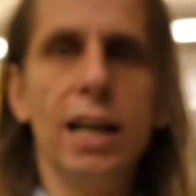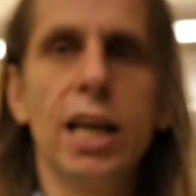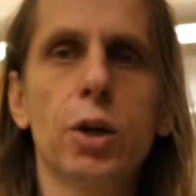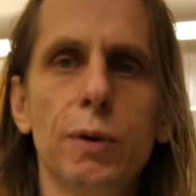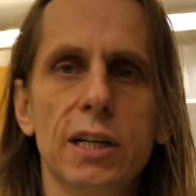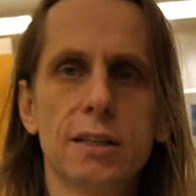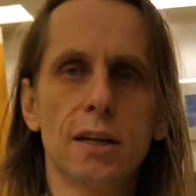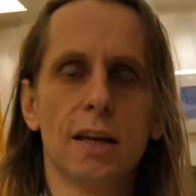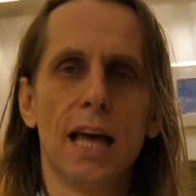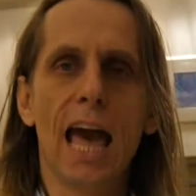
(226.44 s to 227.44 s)
liquid
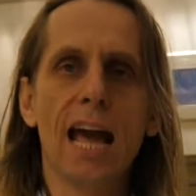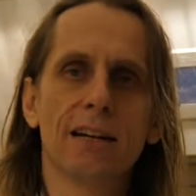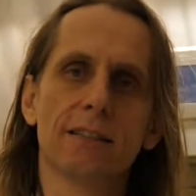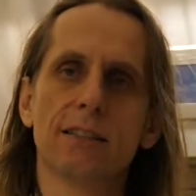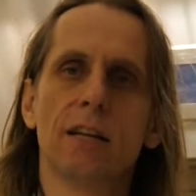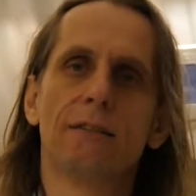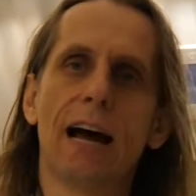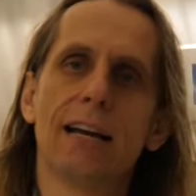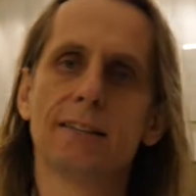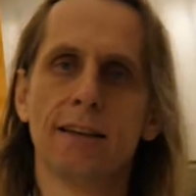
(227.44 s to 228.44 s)
enters the
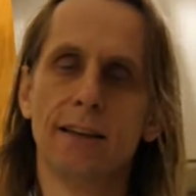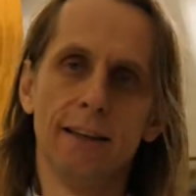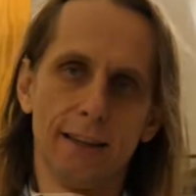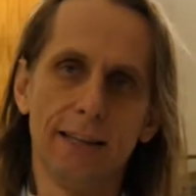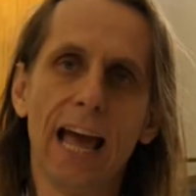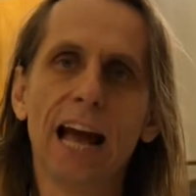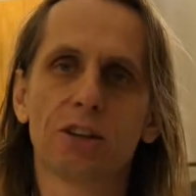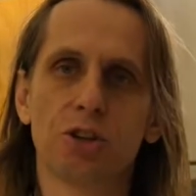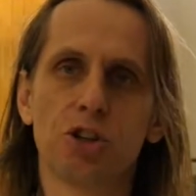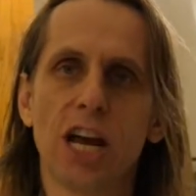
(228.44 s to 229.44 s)
device. The
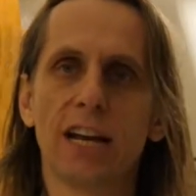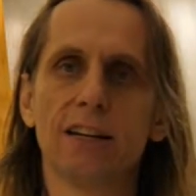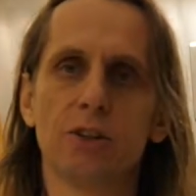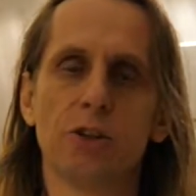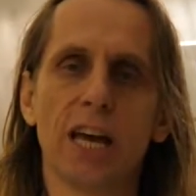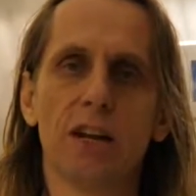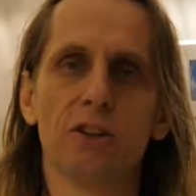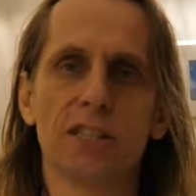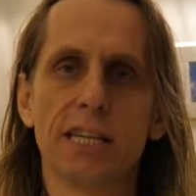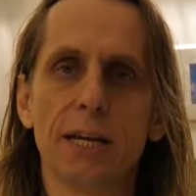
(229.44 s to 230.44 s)
actual channels you
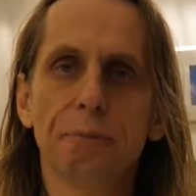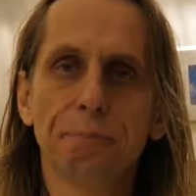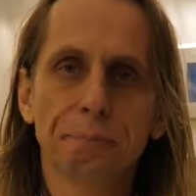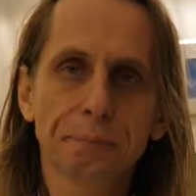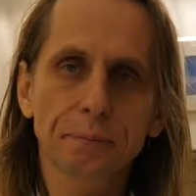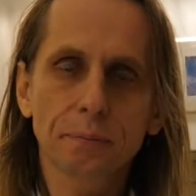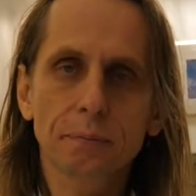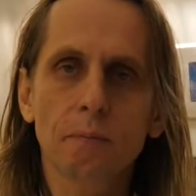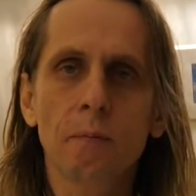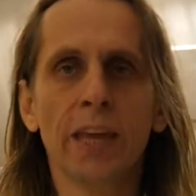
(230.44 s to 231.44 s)
cannot see.
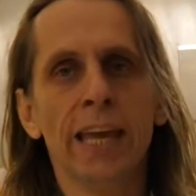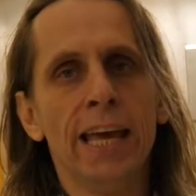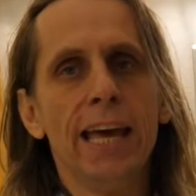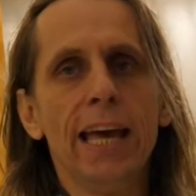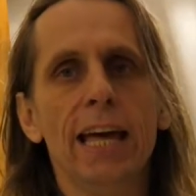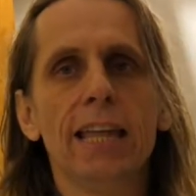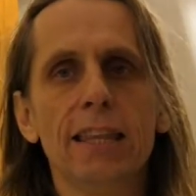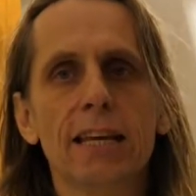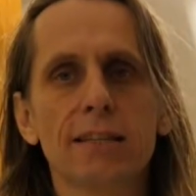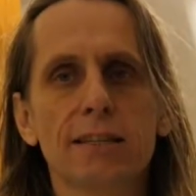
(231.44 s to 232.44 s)
In
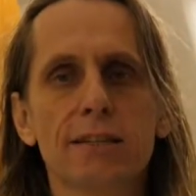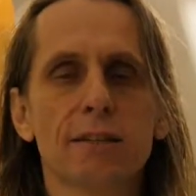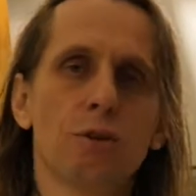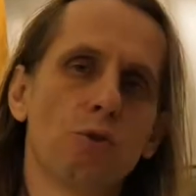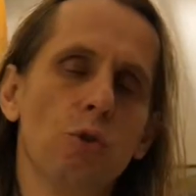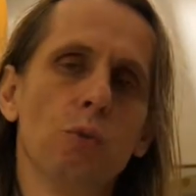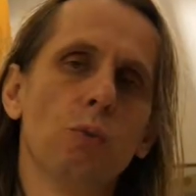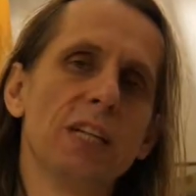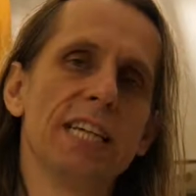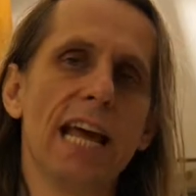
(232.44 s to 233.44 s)
this room
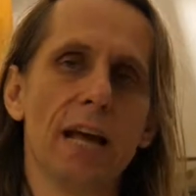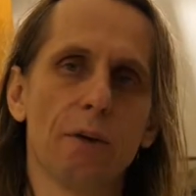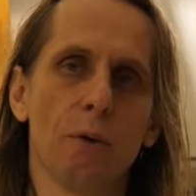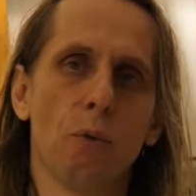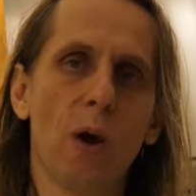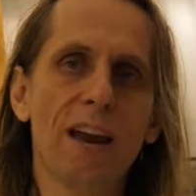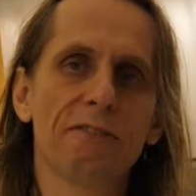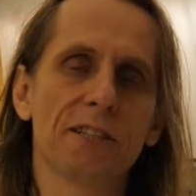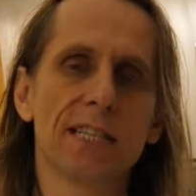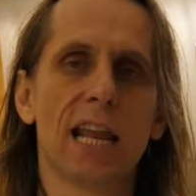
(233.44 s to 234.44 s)
we take
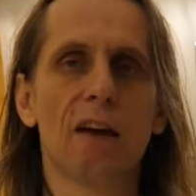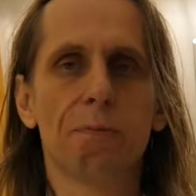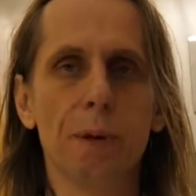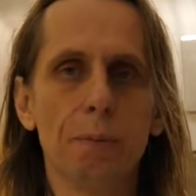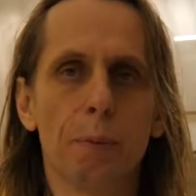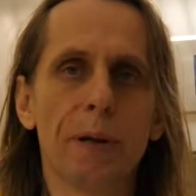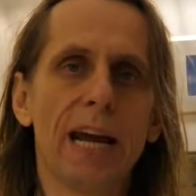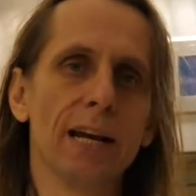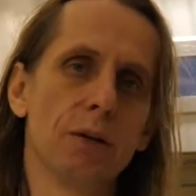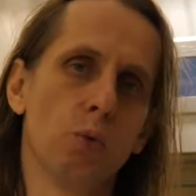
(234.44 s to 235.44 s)
wafers that have been
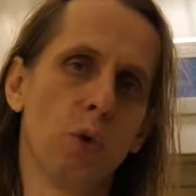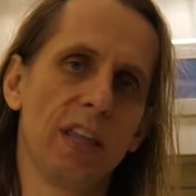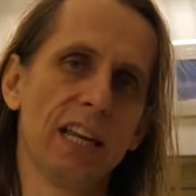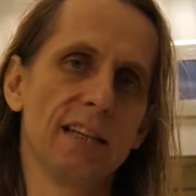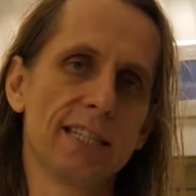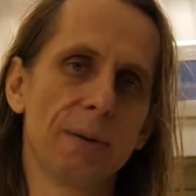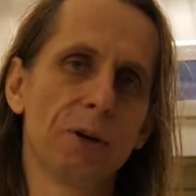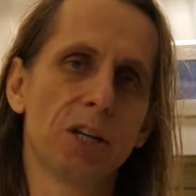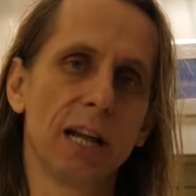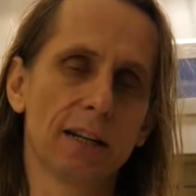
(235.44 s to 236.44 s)
prepared within a
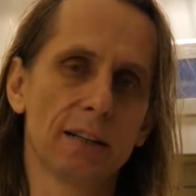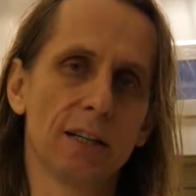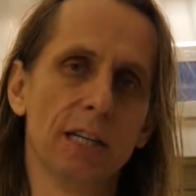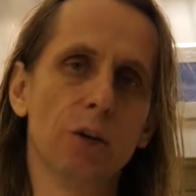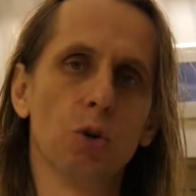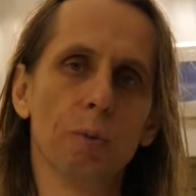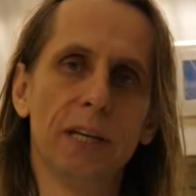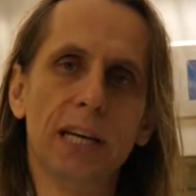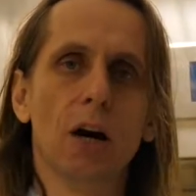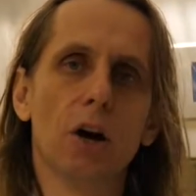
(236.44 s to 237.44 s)
semiconductor clean room
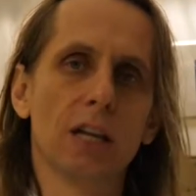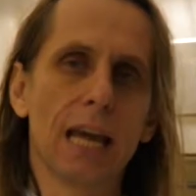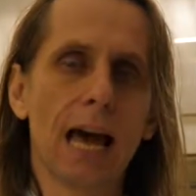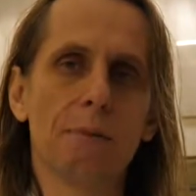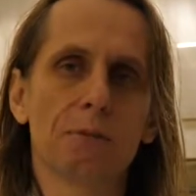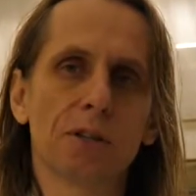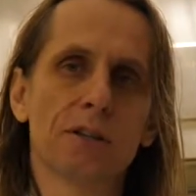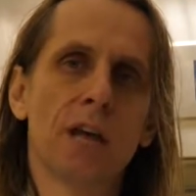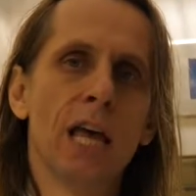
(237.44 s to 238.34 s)
here on campus,